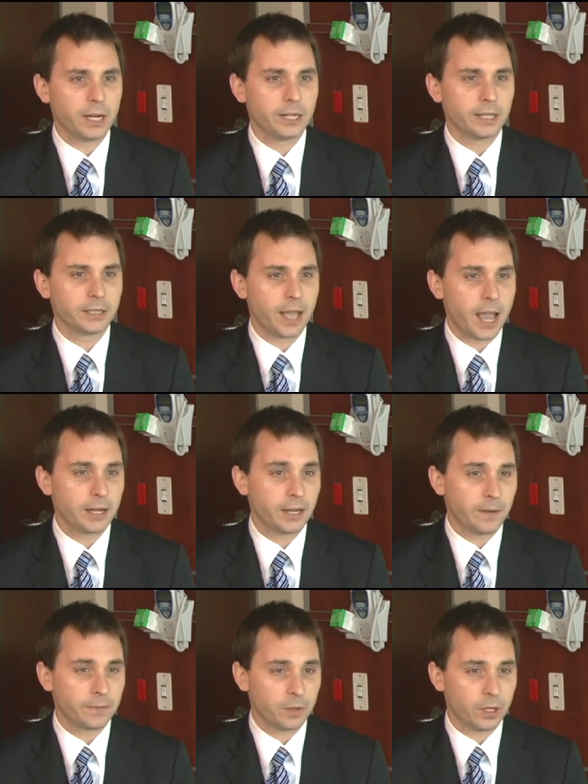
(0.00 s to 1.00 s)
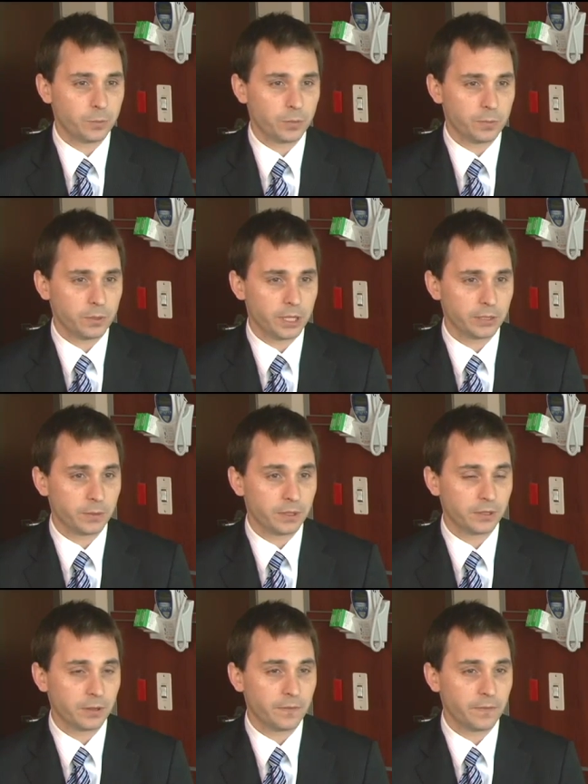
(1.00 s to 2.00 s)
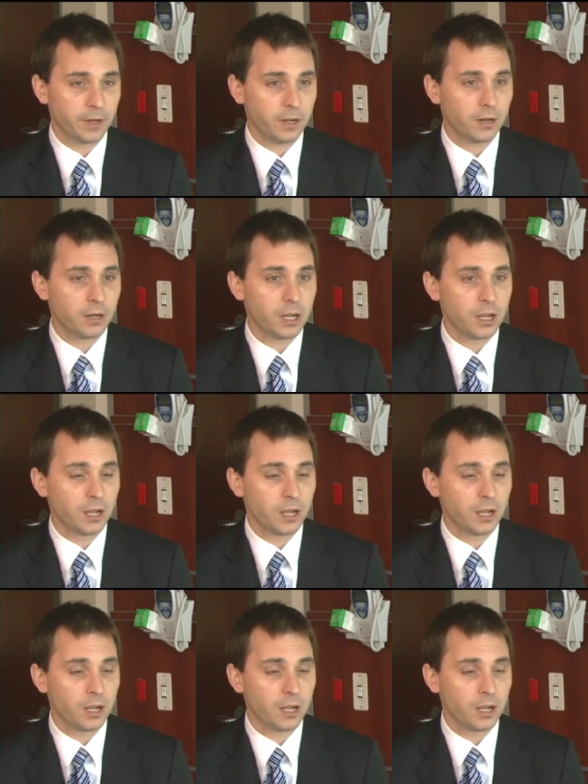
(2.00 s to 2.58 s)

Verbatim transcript: and anxiety after hip replacement is the fear